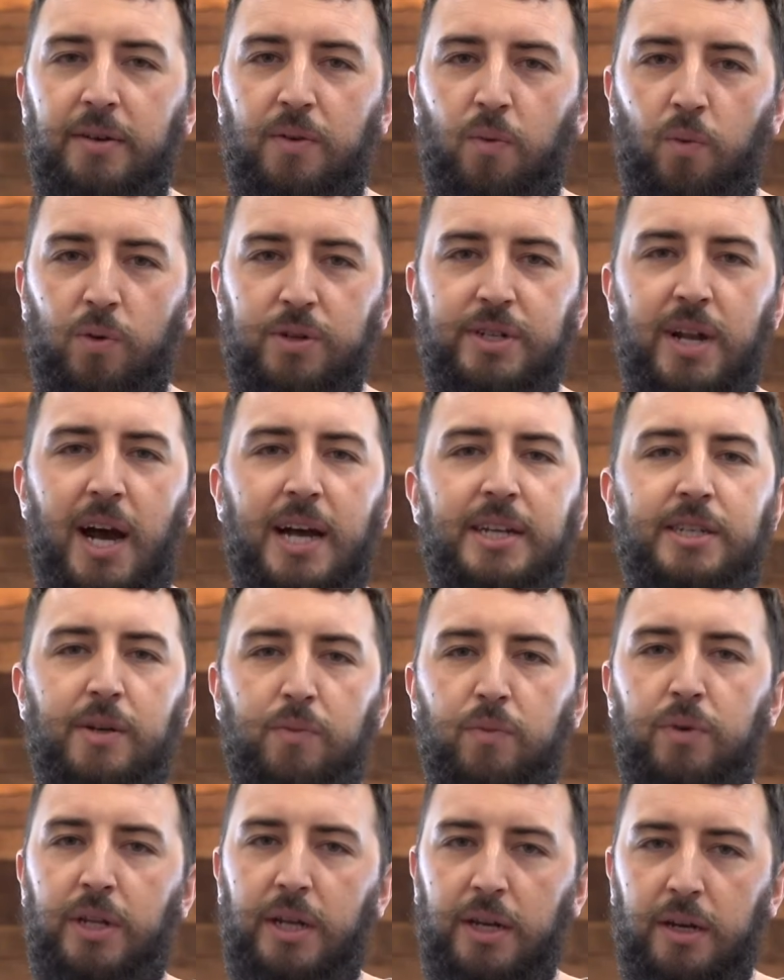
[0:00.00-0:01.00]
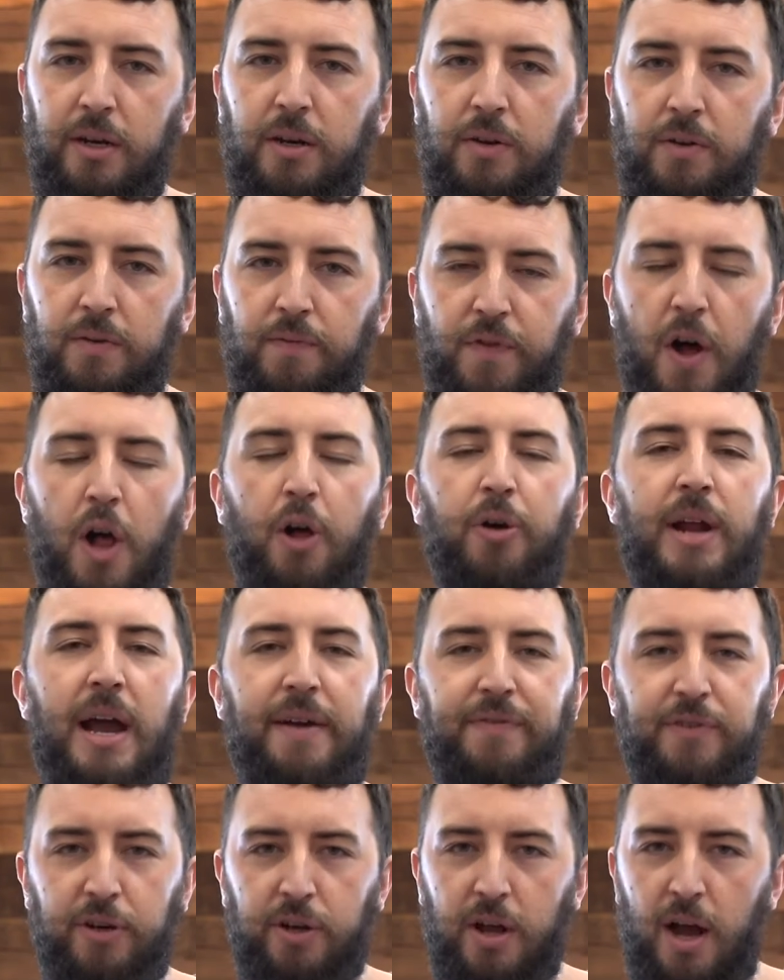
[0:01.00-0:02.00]
was not someone that followed
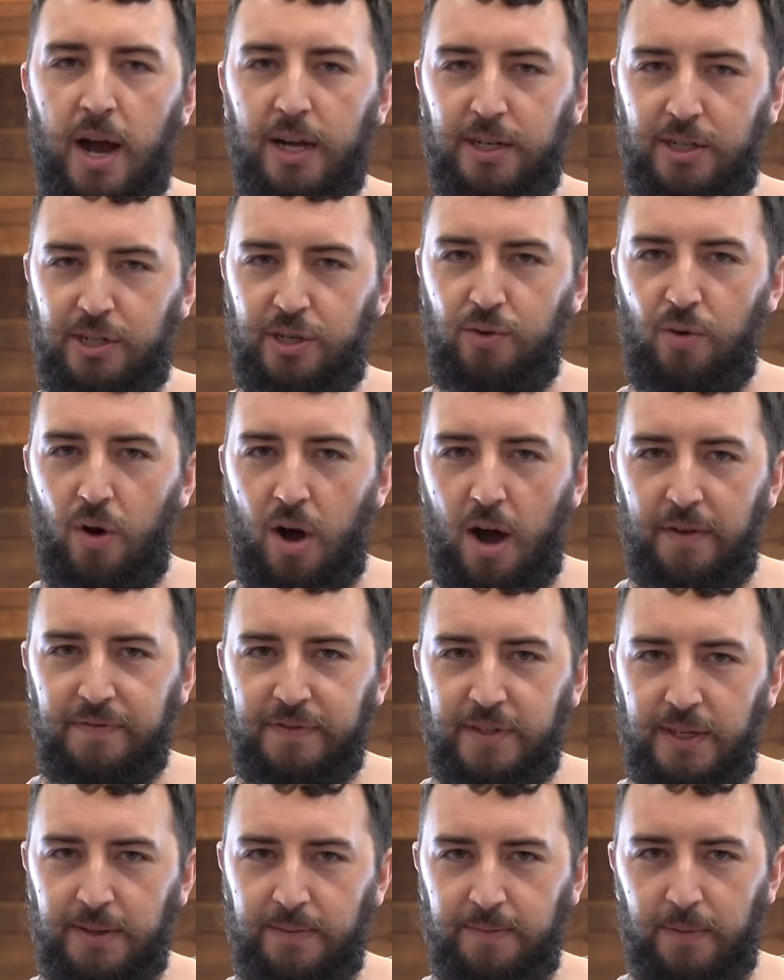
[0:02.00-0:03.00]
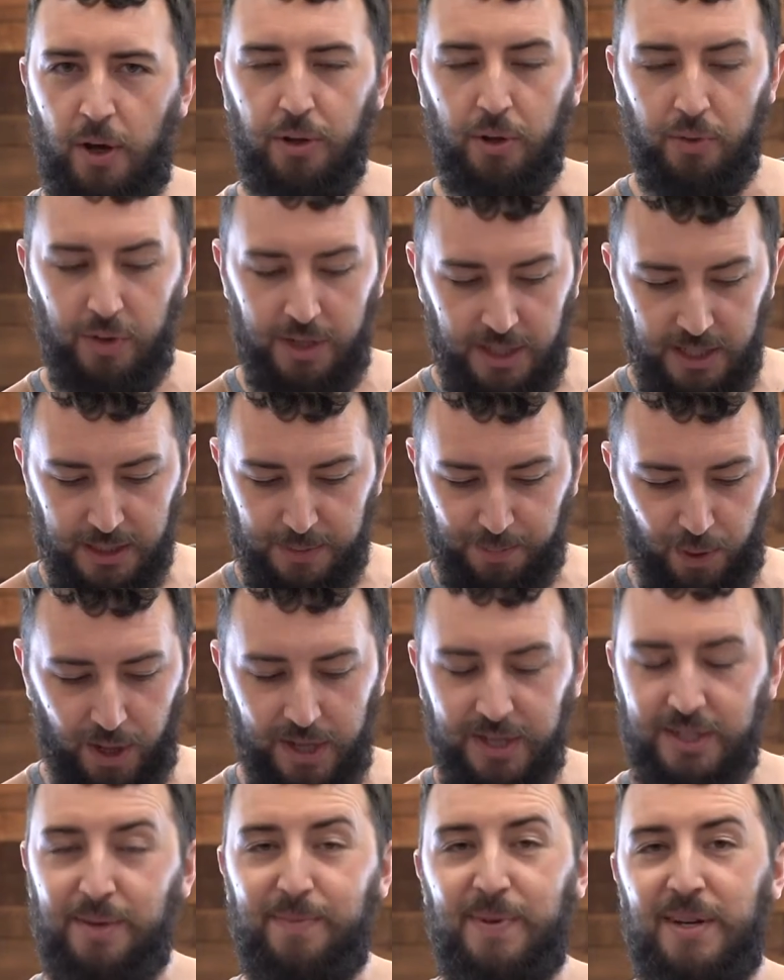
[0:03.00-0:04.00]
after God too often, although he does
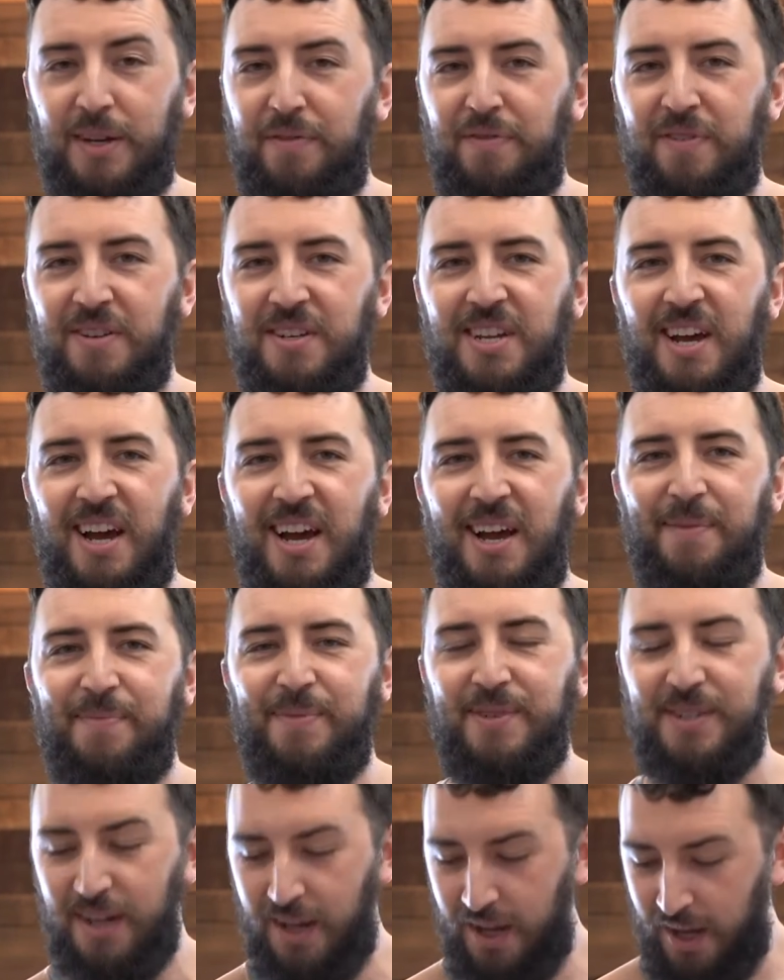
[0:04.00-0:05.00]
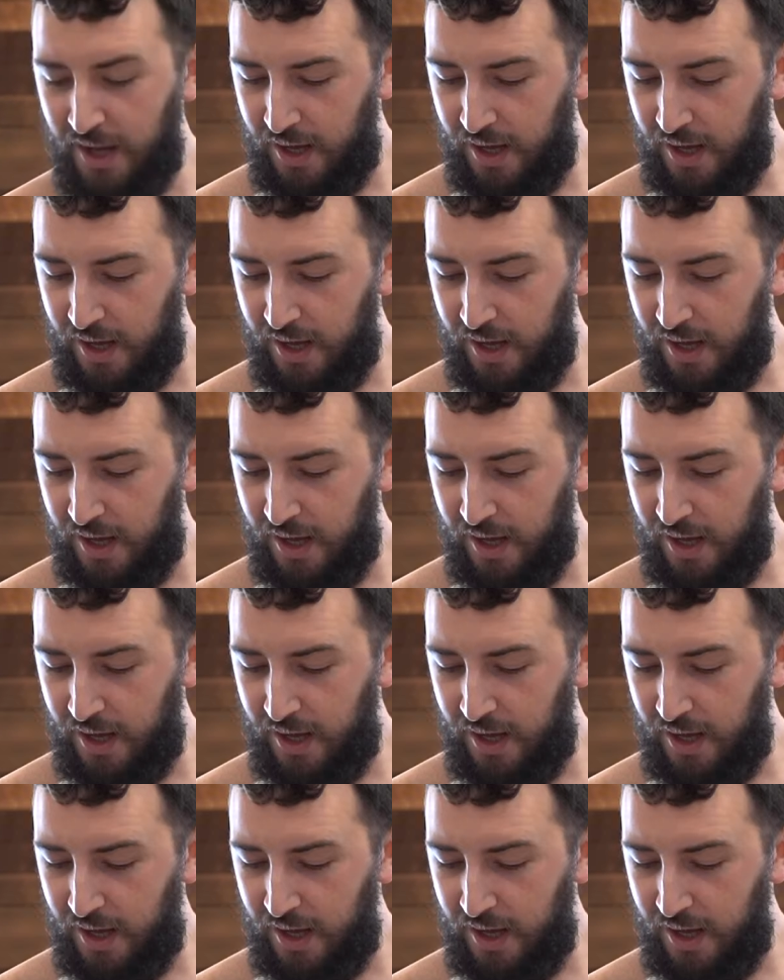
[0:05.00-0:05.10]
praise him at different times.